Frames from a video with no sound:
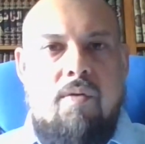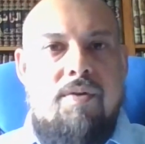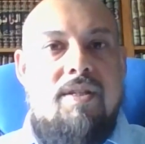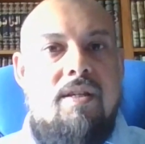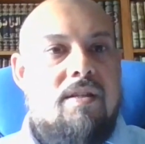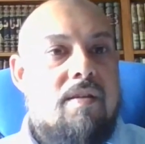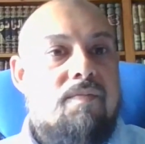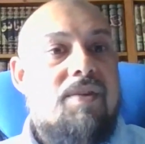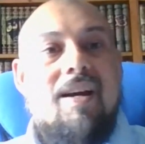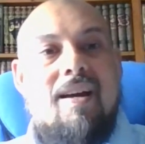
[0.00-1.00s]
obviously
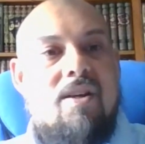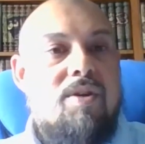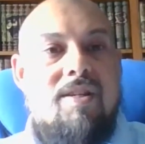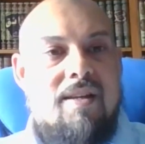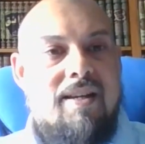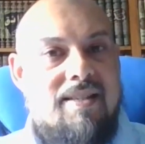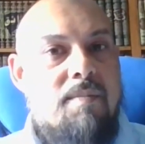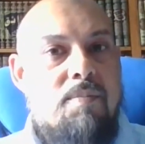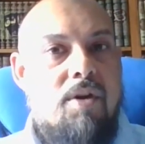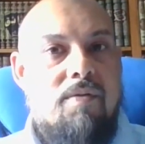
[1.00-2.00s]
Takadao is an
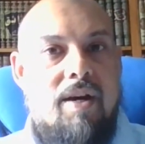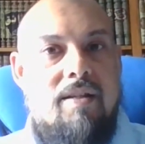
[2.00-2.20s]
example of